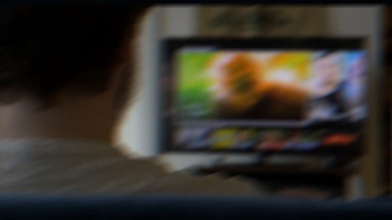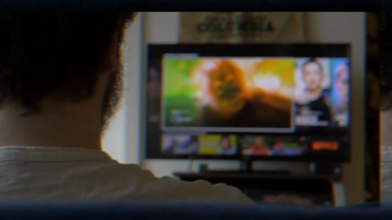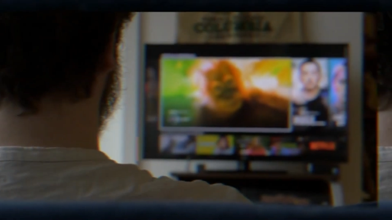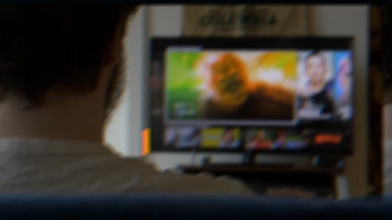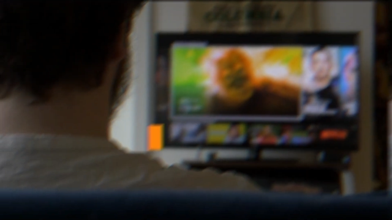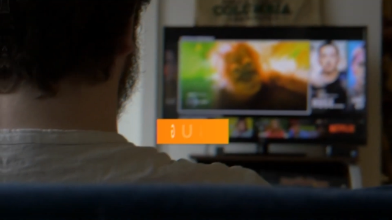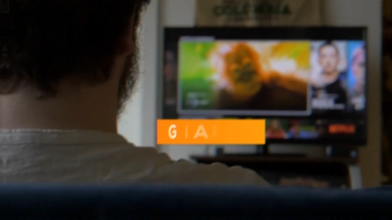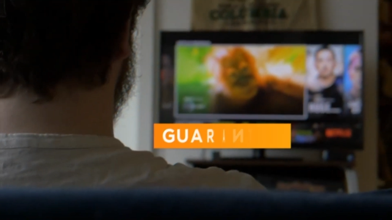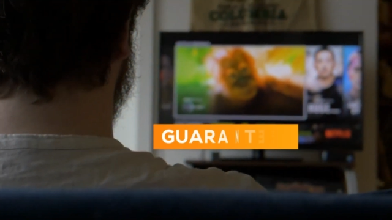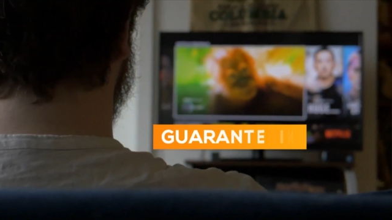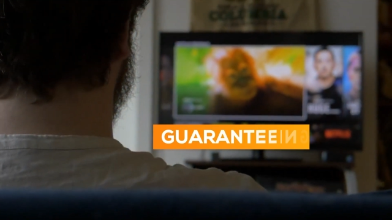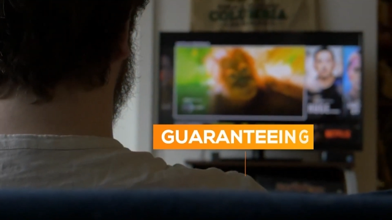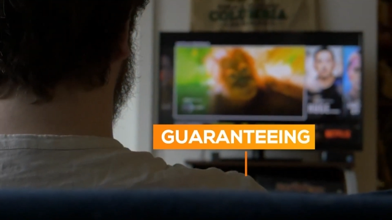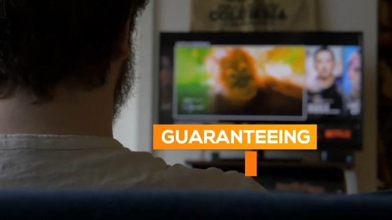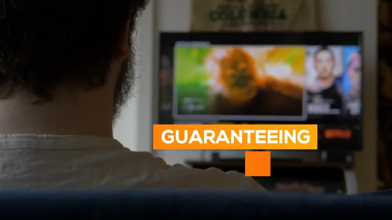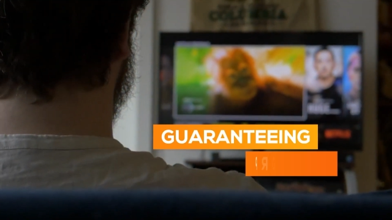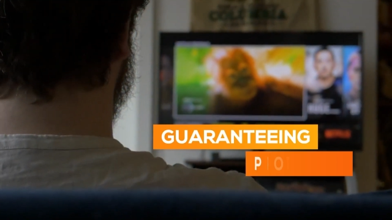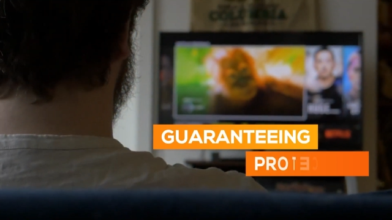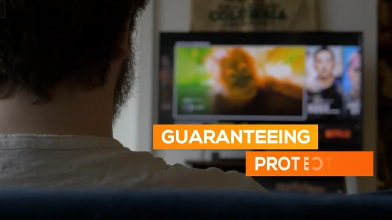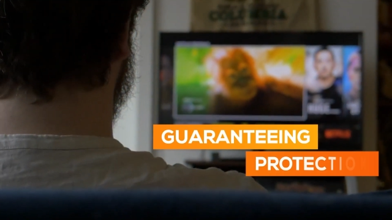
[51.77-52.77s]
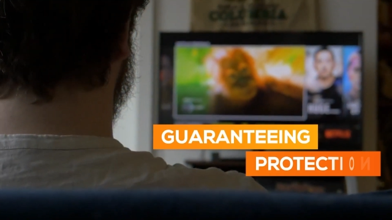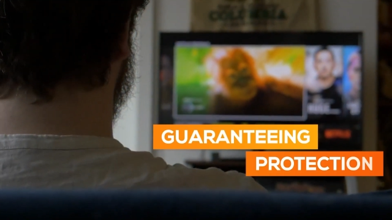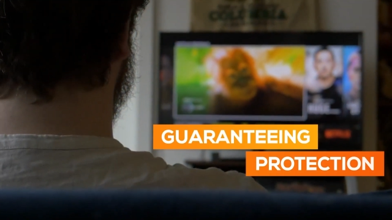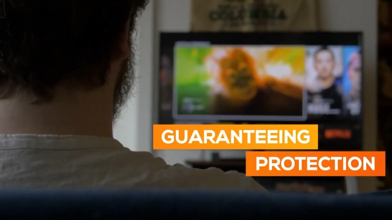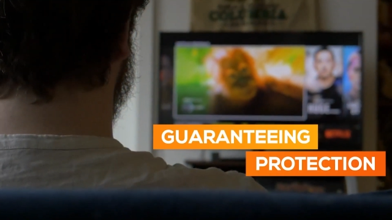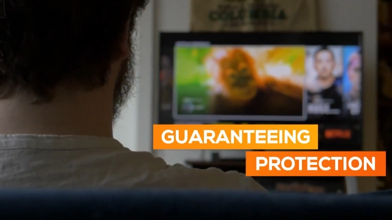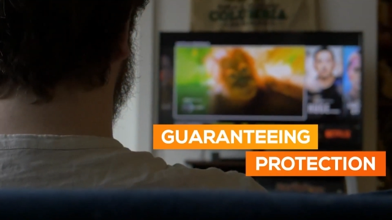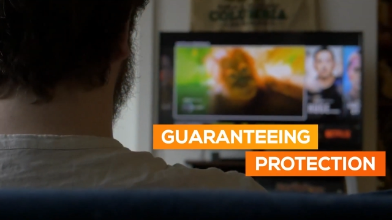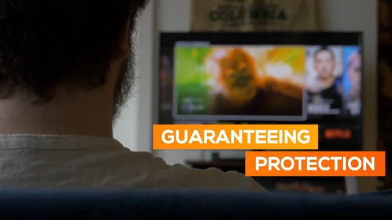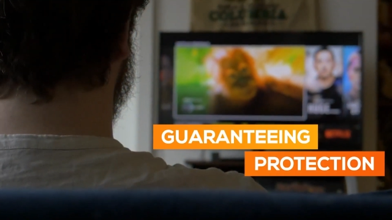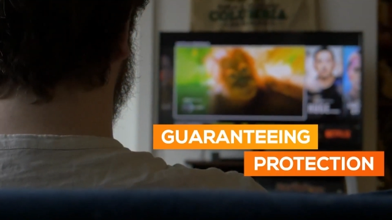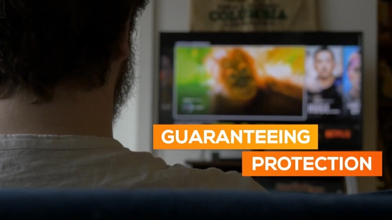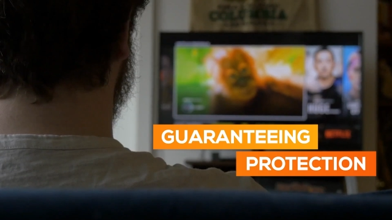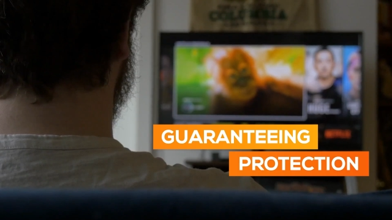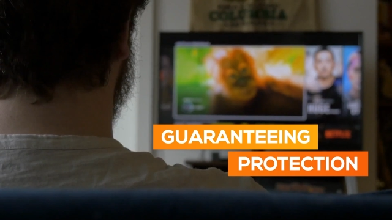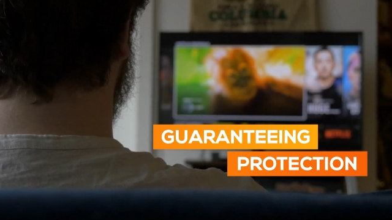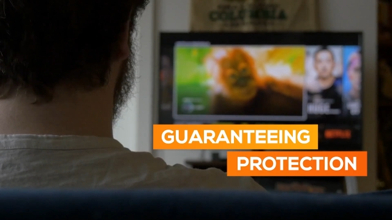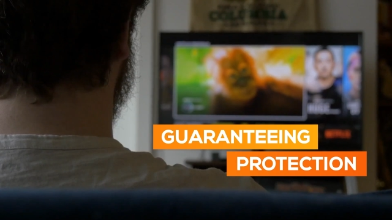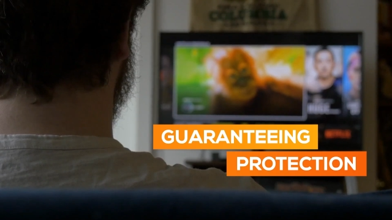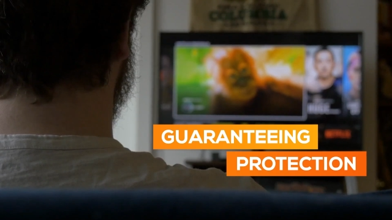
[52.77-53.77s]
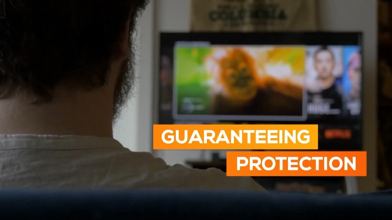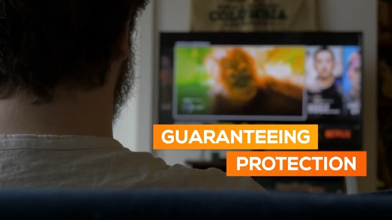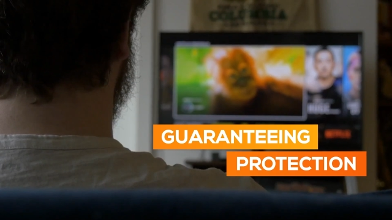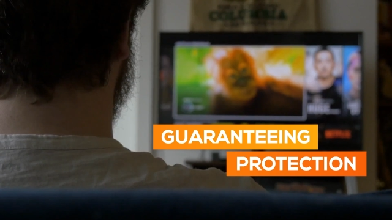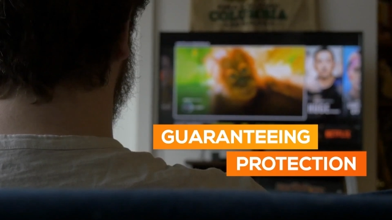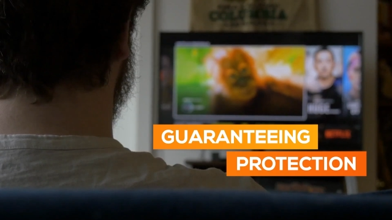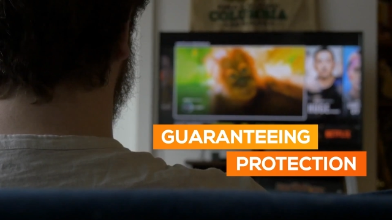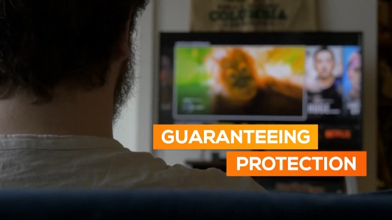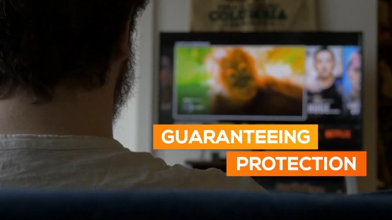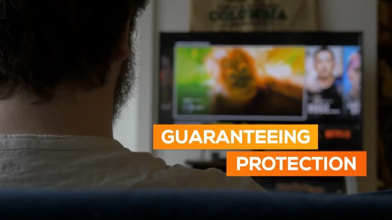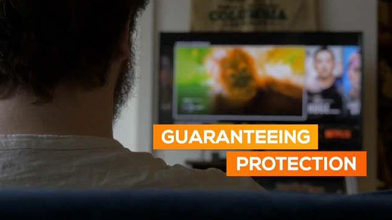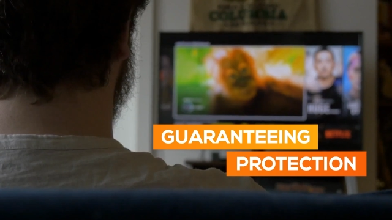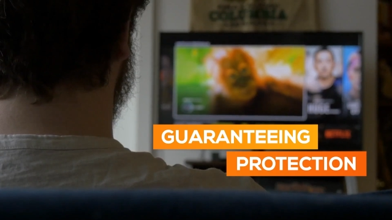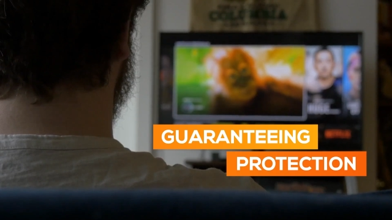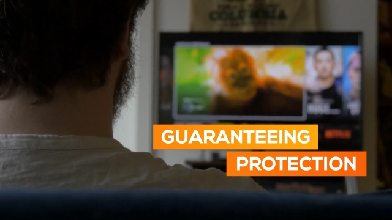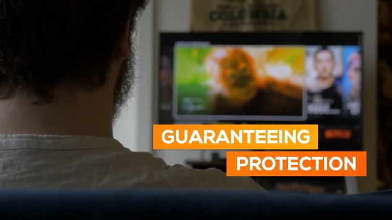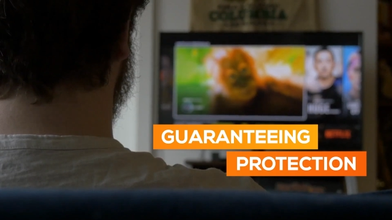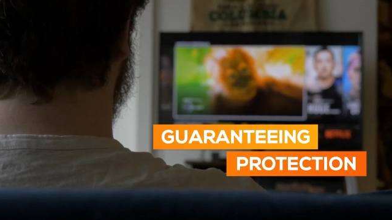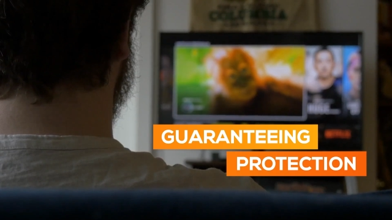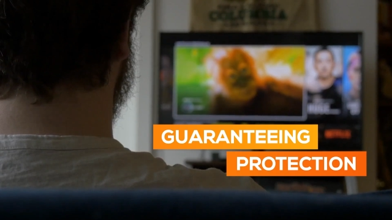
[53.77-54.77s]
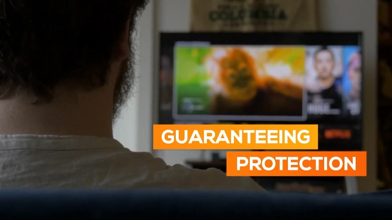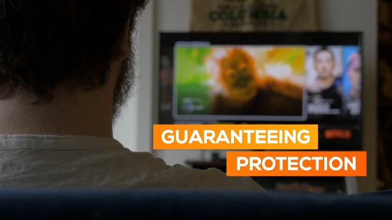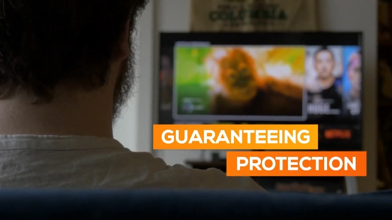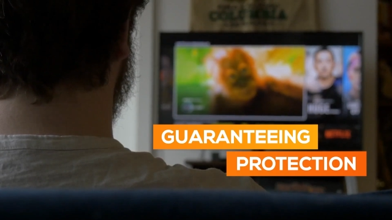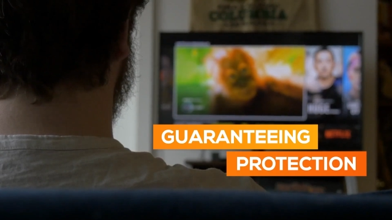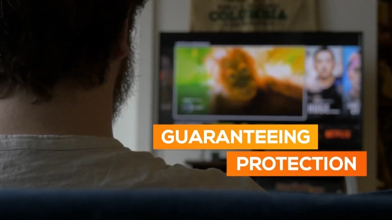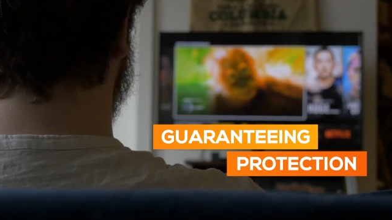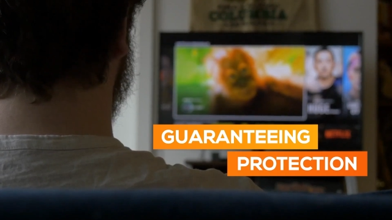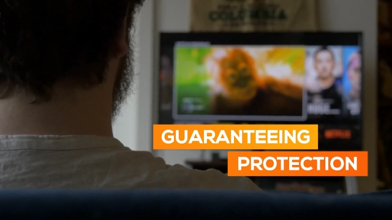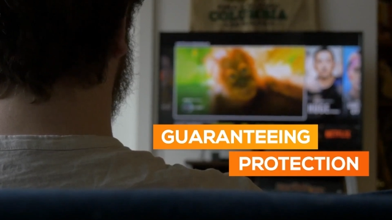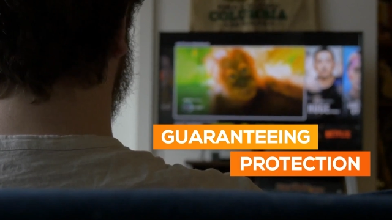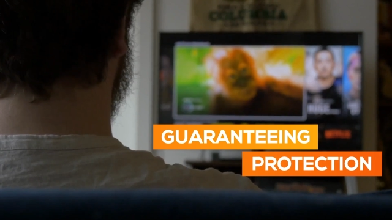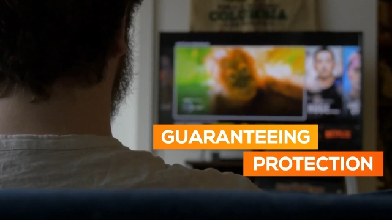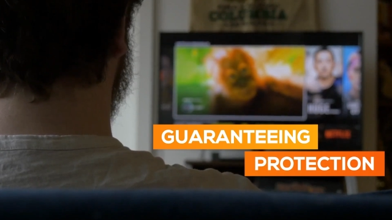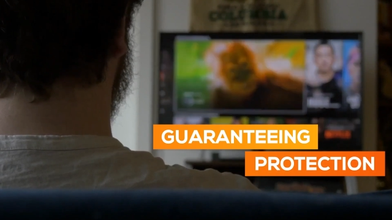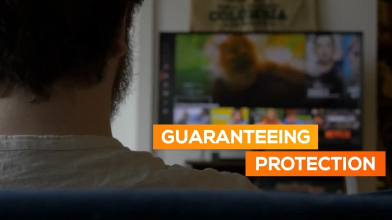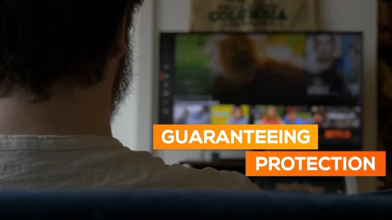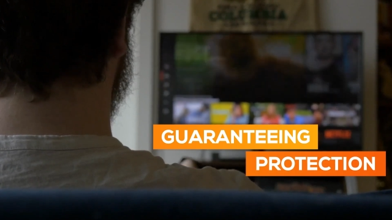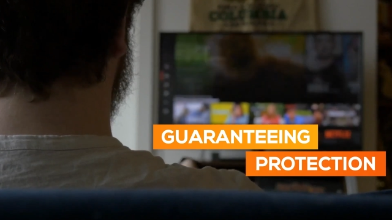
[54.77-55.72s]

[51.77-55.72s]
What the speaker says: Nobody's mouth can be seen.